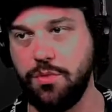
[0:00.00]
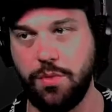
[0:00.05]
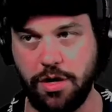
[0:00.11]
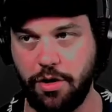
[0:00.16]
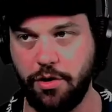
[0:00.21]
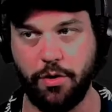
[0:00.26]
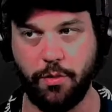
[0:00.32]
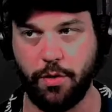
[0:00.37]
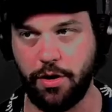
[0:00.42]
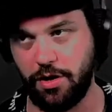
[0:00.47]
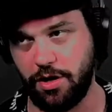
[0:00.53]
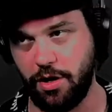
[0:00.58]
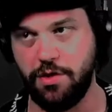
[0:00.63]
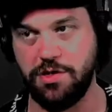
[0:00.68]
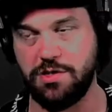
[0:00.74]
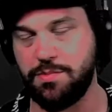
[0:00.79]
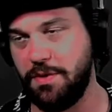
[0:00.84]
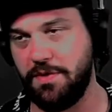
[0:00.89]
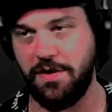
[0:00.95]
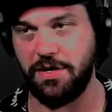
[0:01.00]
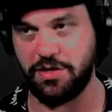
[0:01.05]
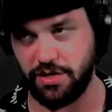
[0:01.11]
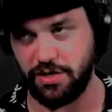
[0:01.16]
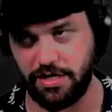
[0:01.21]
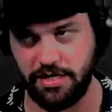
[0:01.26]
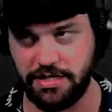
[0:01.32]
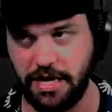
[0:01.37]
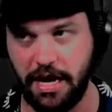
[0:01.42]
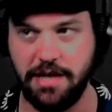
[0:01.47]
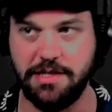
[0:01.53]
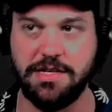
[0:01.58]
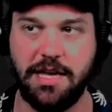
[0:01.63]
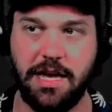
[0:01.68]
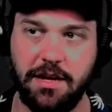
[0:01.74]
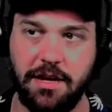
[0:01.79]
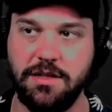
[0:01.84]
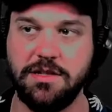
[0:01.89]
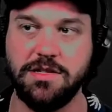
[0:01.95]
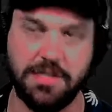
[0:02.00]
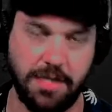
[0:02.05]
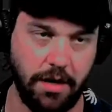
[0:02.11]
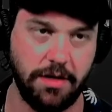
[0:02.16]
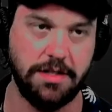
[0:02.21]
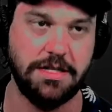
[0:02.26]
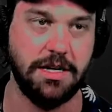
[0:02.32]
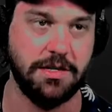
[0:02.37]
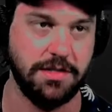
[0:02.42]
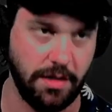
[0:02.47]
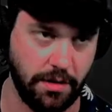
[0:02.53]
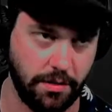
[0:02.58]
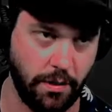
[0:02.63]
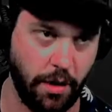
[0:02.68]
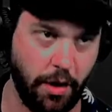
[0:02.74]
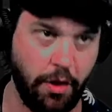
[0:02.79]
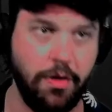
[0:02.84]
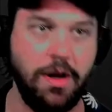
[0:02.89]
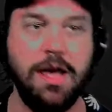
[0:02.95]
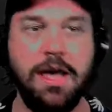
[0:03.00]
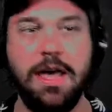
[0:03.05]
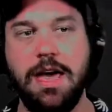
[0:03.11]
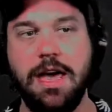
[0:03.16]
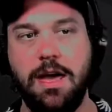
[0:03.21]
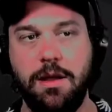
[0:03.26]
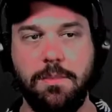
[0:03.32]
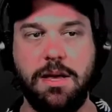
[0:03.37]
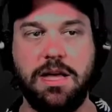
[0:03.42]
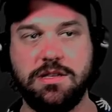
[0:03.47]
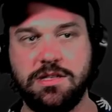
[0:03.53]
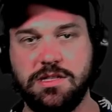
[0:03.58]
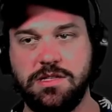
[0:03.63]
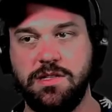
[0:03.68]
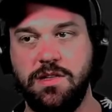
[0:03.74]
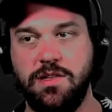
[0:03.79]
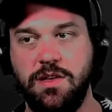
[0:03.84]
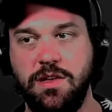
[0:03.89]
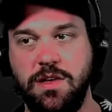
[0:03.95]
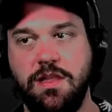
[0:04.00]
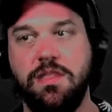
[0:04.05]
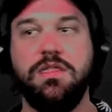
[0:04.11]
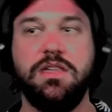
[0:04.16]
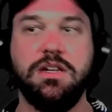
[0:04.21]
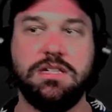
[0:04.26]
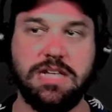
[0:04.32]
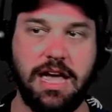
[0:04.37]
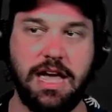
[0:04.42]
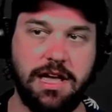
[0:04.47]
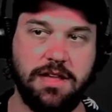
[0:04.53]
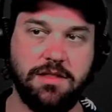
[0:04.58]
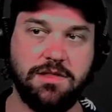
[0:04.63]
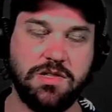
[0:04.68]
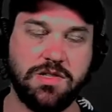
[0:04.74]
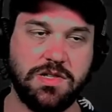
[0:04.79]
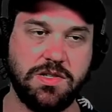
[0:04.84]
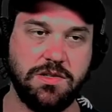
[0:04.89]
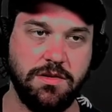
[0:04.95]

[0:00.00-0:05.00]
We don't know where he goes, but eventually he dies, and his son takes the throne and makes the Danes,